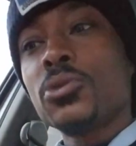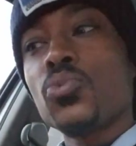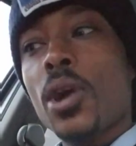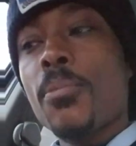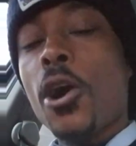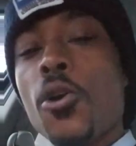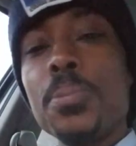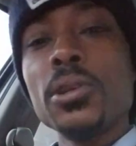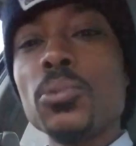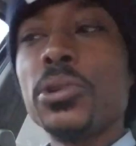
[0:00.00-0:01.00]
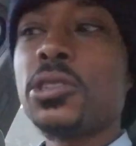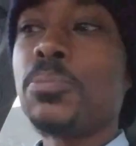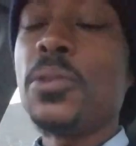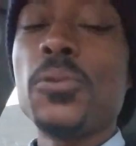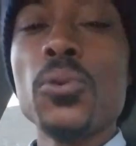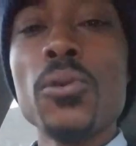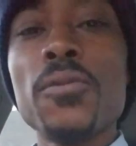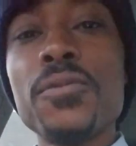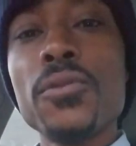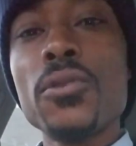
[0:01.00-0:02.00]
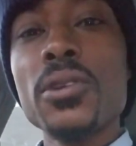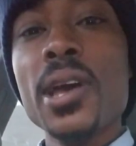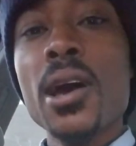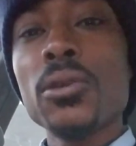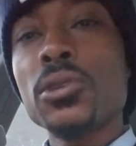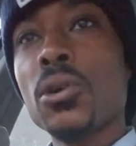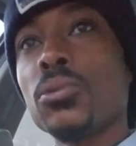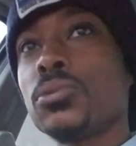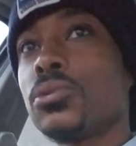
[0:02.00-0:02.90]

I'm hoping and wishing people going forward now don't